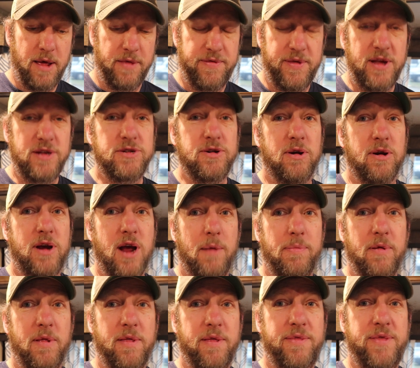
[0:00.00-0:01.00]
These are a
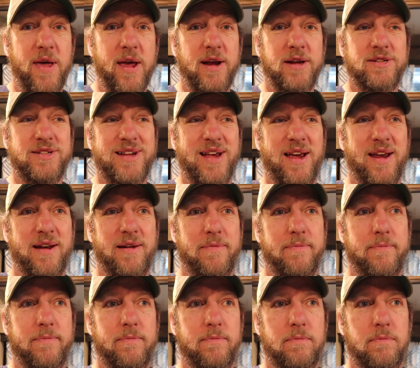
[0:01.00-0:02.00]
couple of the things that
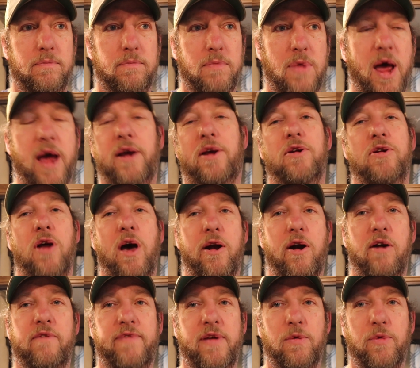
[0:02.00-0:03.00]
I could not
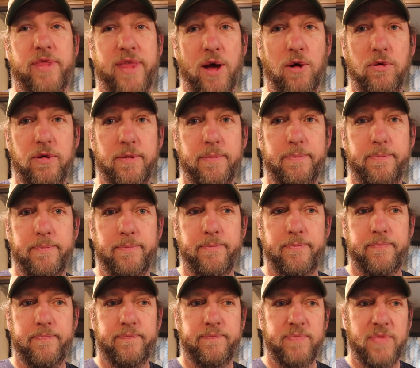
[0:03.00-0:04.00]
RV without.
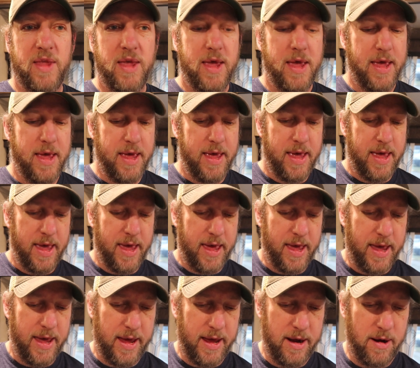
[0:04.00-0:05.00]

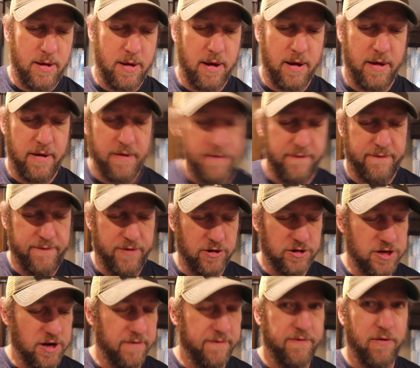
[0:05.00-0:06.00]
And
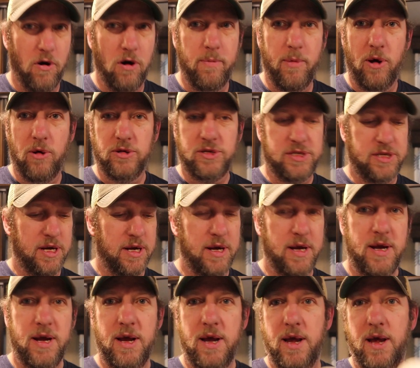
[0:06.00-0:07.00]
first and foremost,
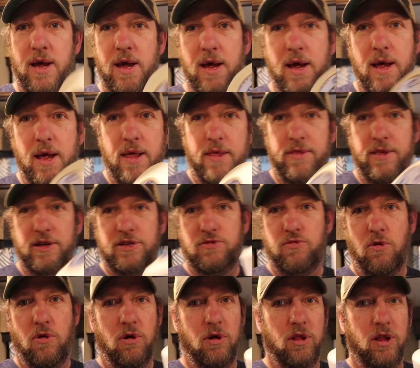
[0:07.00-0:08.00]
this
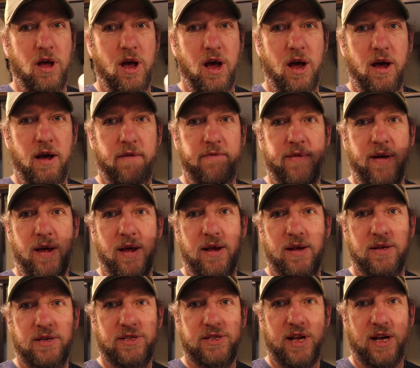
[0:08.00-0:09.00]
roll of
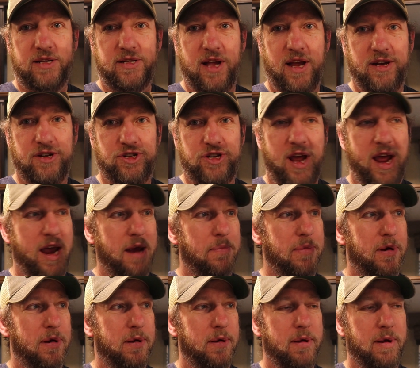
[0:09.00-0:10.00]
6-inch tape.